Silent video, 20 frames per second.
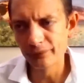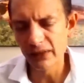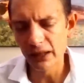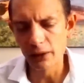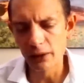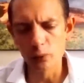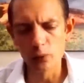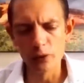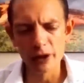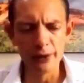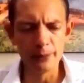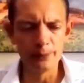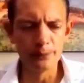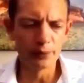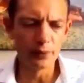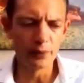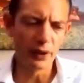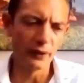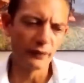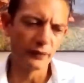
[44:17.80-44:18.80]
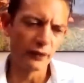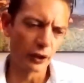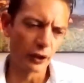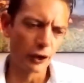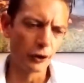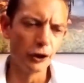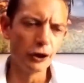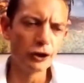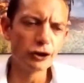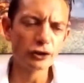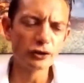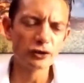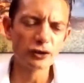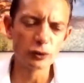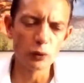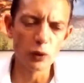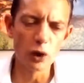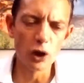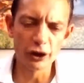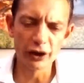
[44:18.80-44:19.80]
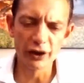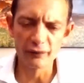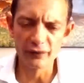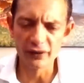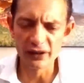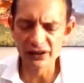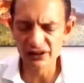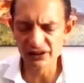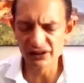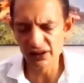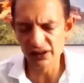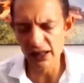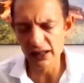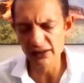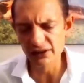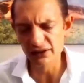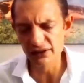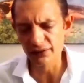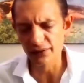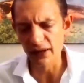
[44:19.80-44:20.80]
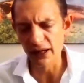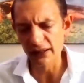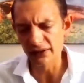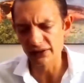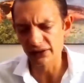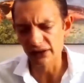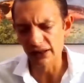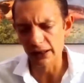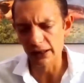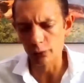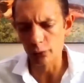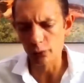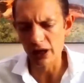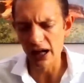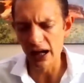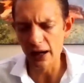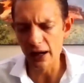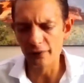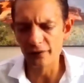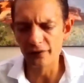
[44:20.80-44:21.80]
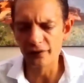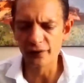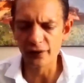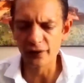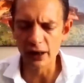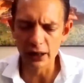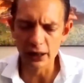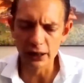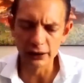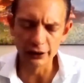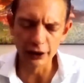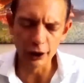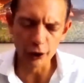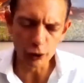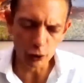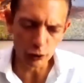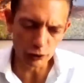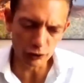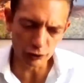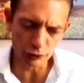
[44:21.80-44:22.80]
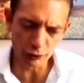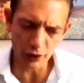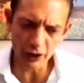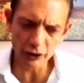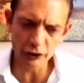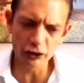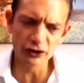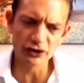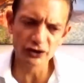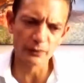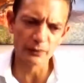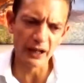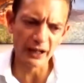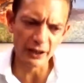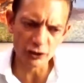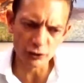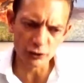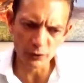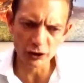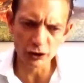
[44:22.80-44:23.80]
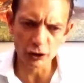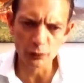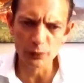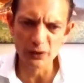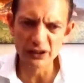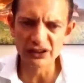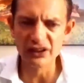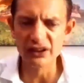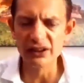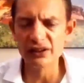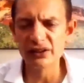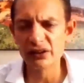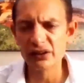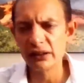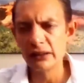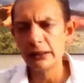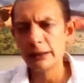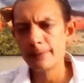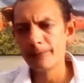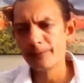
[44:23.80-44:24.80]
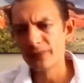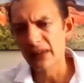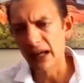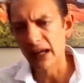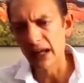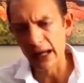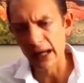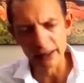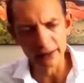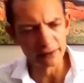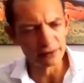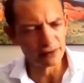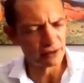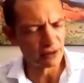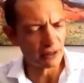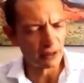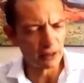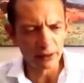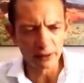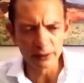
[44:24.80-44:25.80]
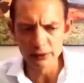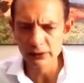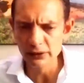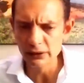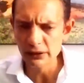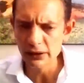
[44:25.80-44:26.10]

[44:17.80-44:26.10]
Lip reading: the coalitions work in this sense that we have local structures, management committees, and a